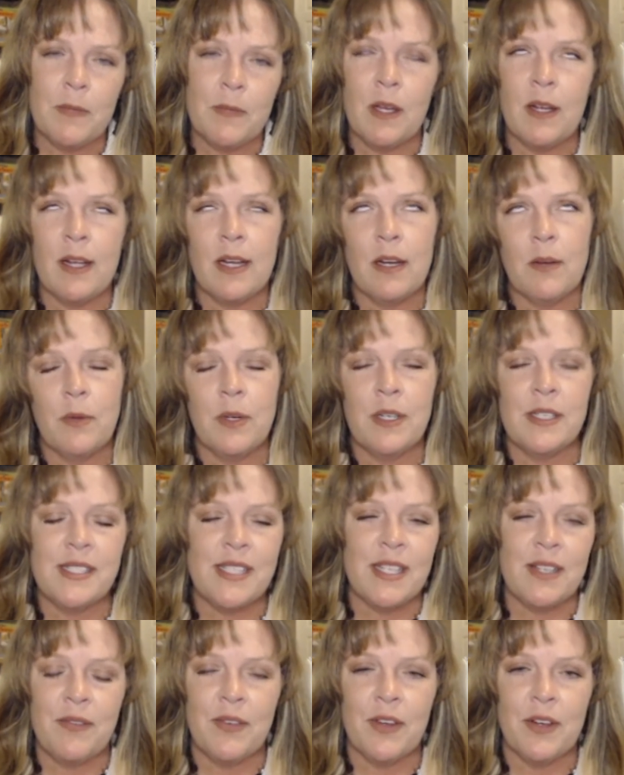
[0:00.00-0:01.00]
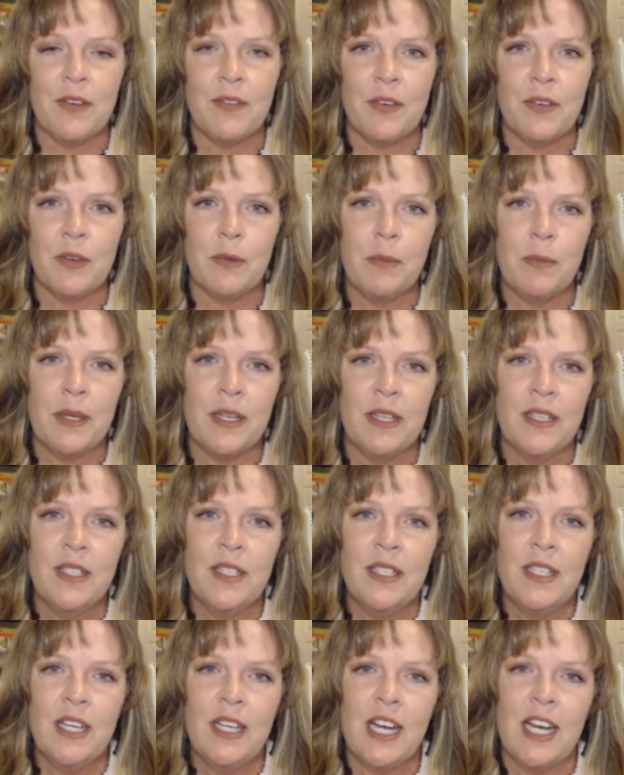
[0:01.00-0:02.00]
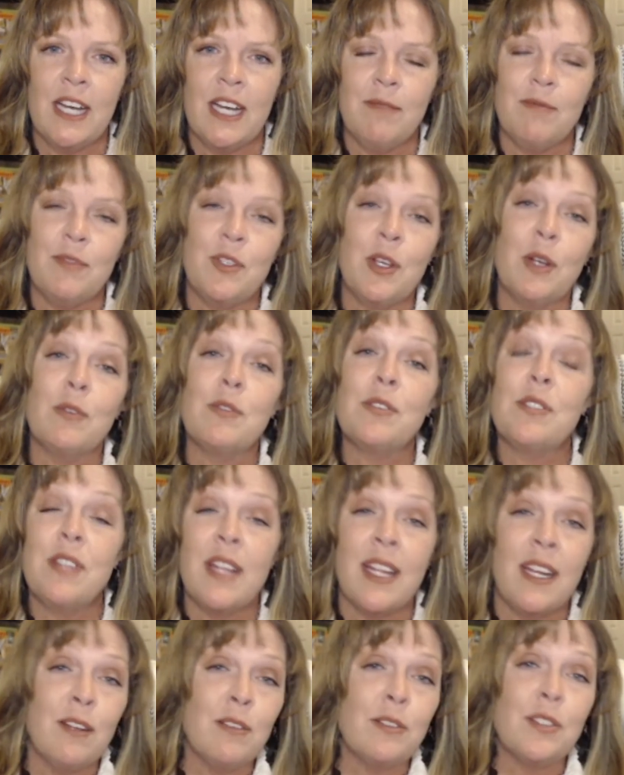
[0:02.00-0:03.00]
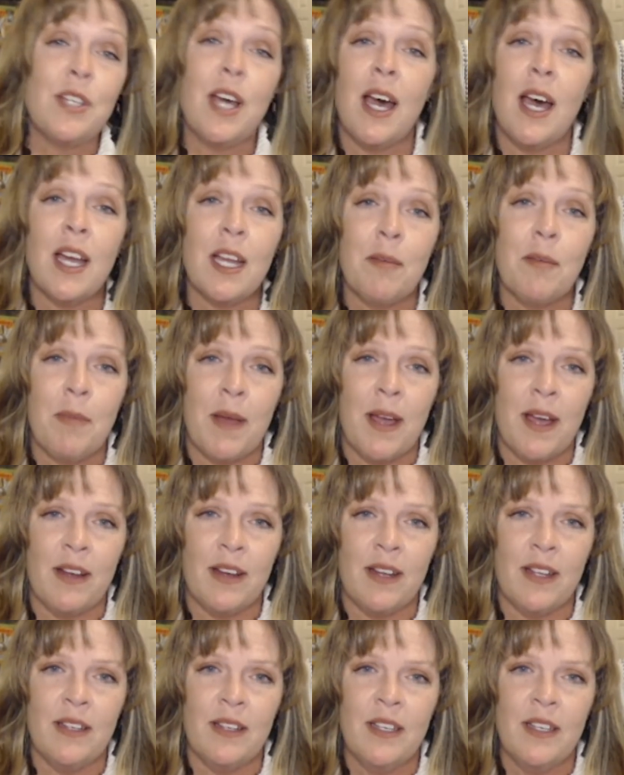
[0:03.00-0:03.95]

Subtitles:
I don't want to say fearful, but they don't talk about it.